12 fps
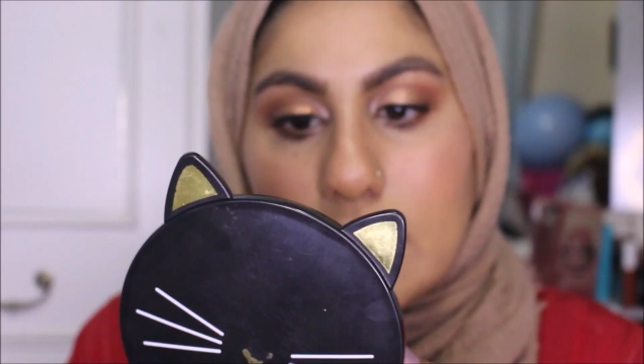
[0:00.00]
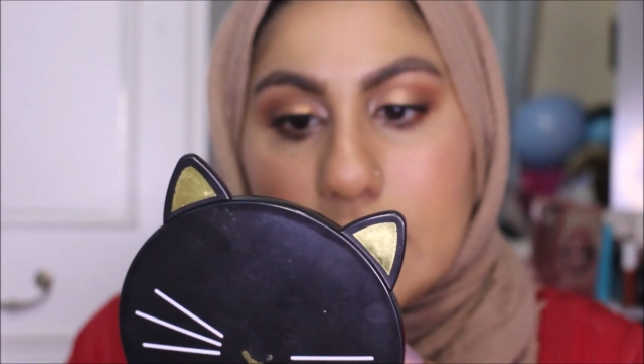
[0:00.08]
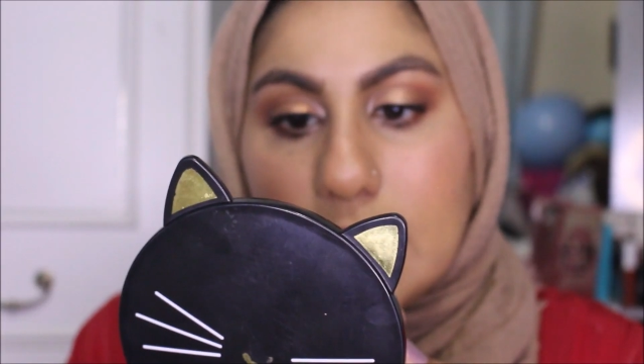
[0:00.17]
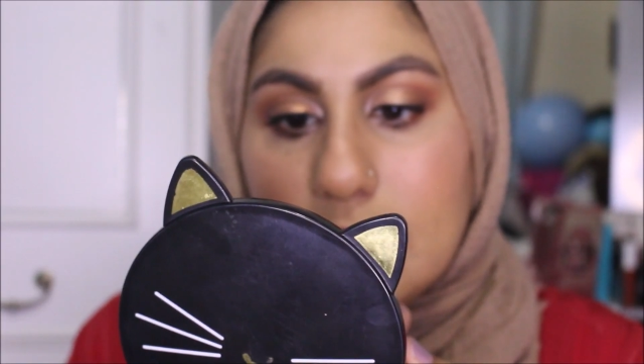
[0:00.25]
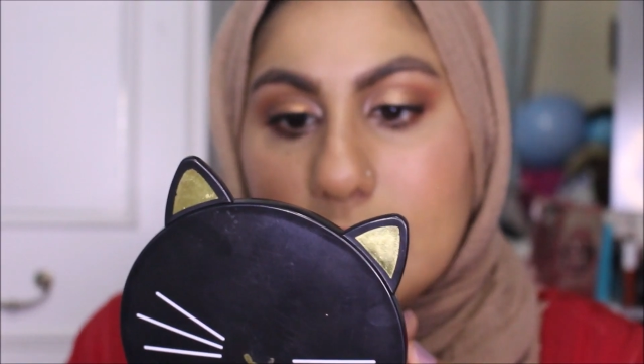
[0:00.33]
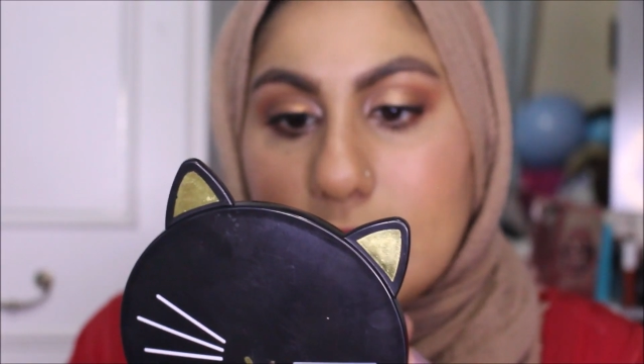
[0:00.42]

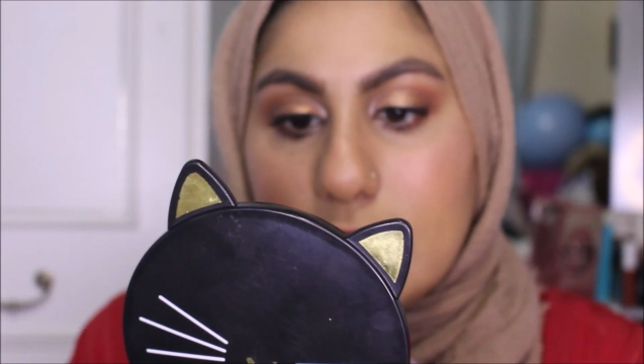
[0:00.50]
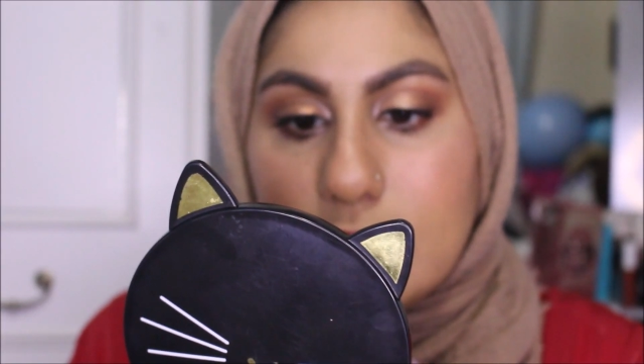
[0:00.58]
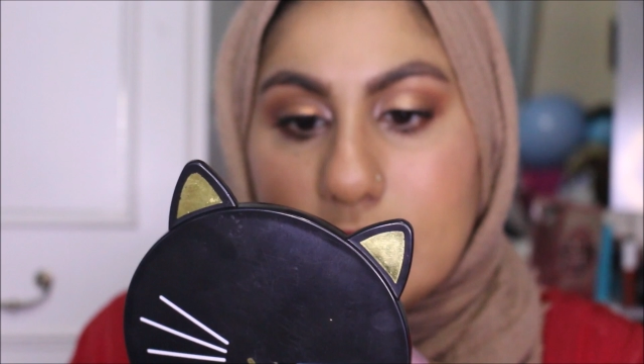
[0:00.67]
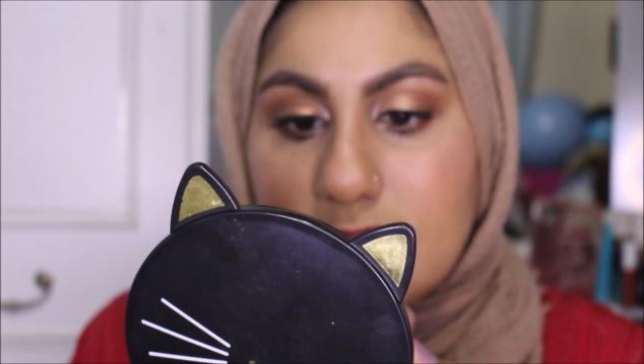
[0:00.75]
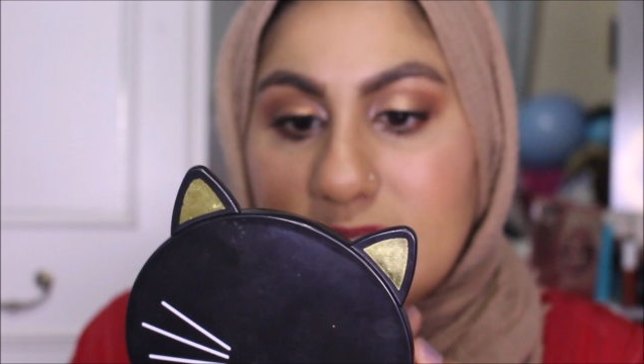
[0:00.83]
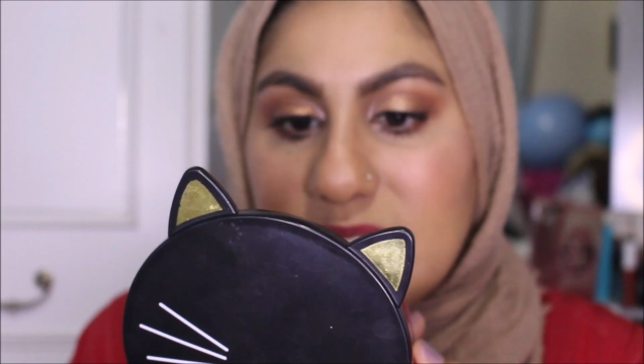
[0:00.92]
That's gonna
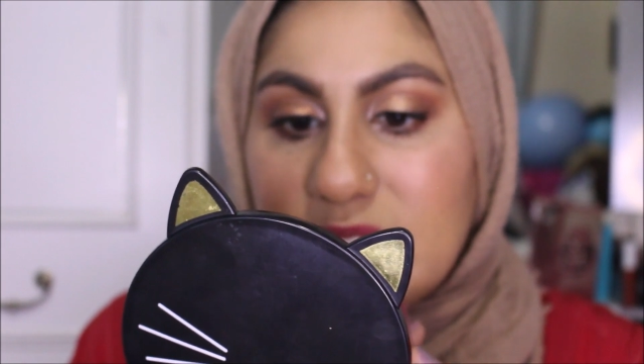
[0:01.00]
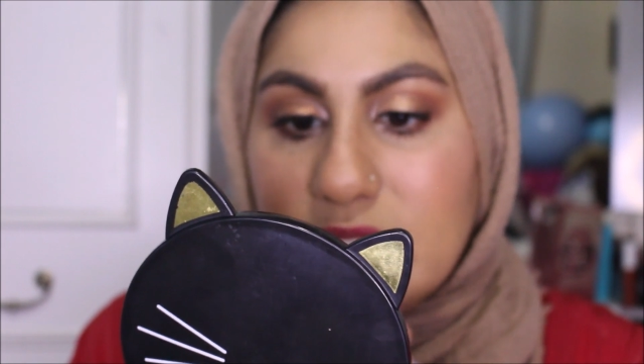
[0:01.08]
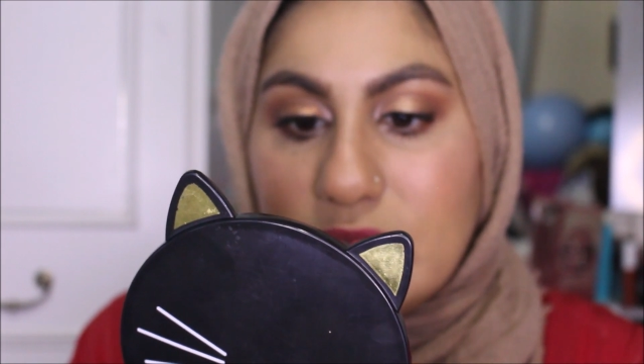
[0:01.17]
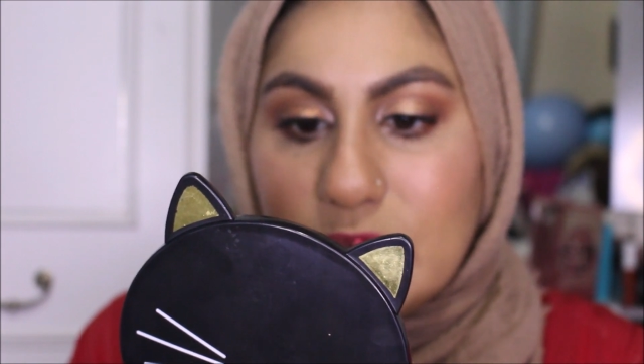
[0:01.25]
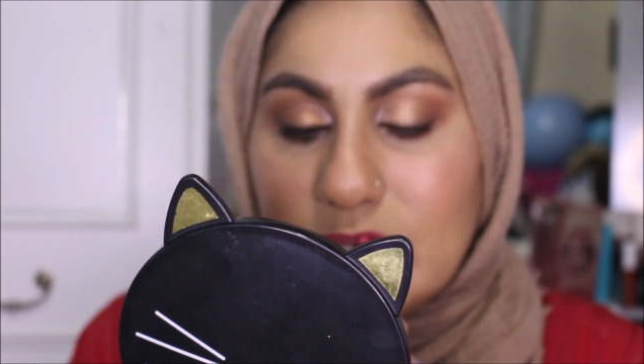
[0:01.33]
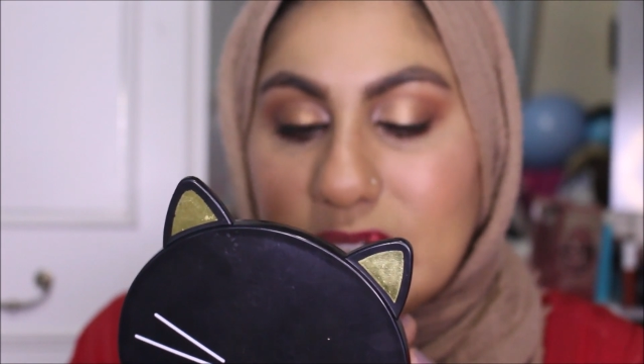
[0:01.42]
just
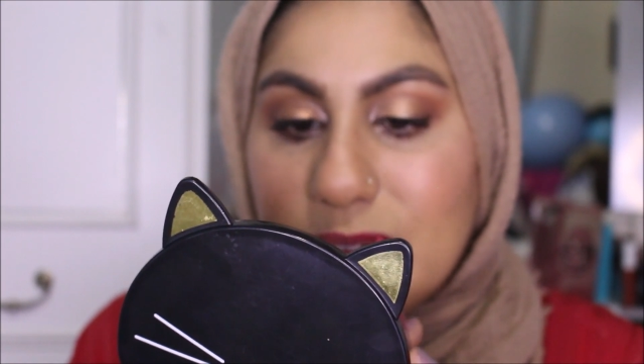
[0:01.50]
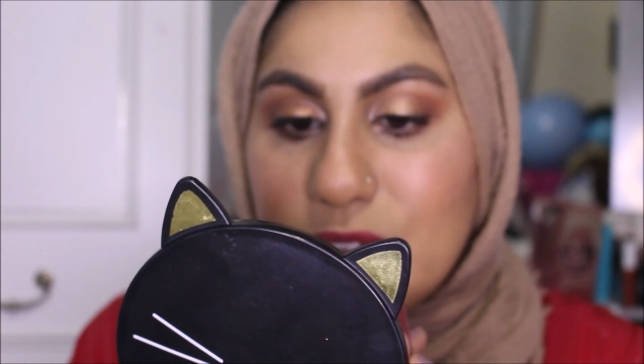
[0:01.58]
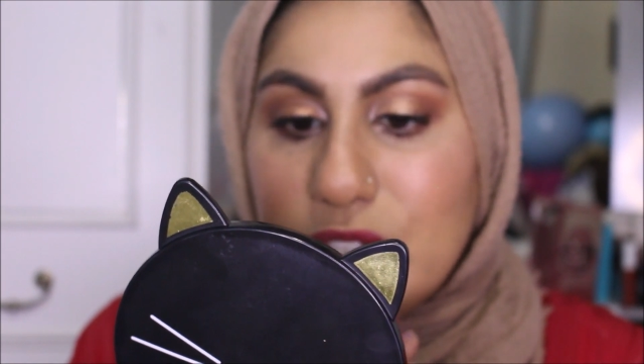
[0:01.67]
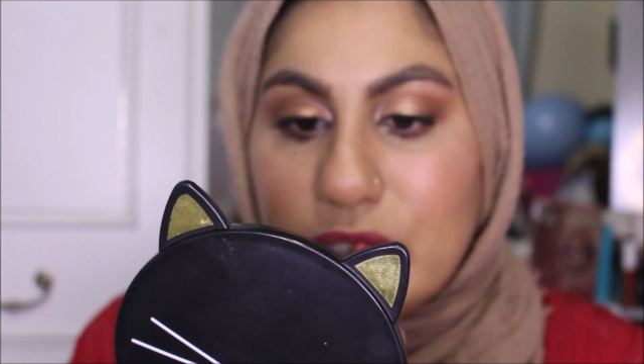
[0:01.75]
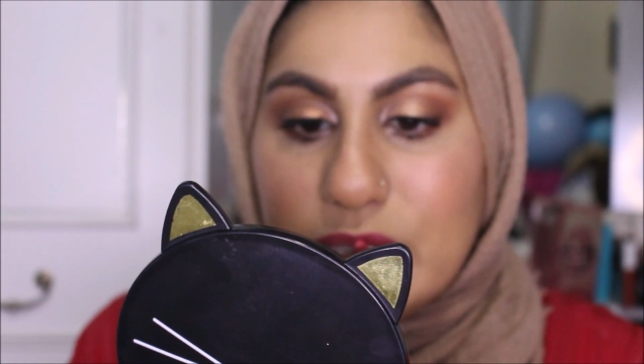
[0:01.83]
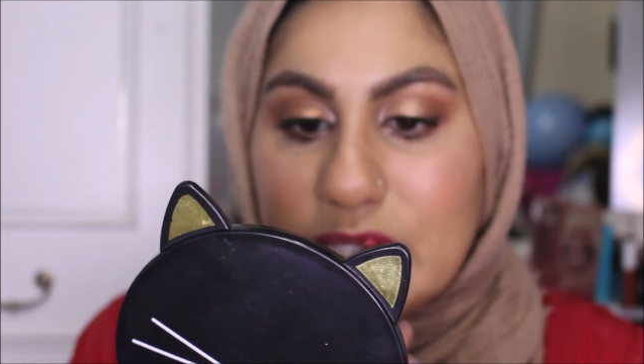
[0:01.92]
ensure that when you're